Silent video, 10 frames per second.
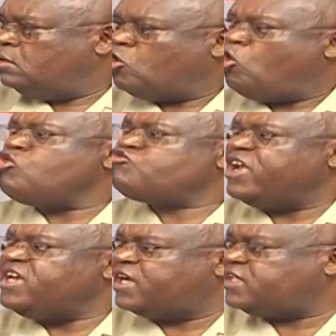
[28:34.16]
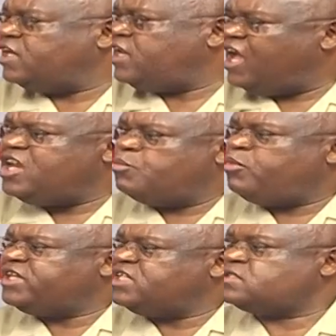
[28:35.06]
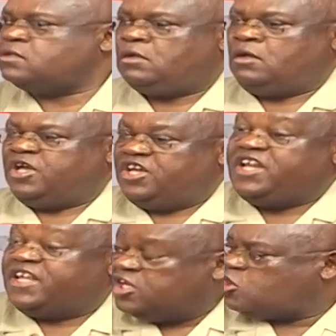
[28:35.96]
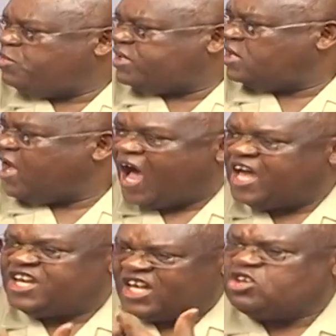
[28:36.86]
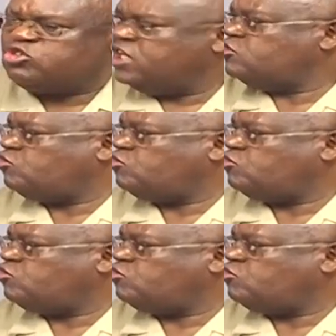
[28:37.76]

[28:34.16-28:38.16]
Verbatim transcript: contradicted anybody's legitimate and innocent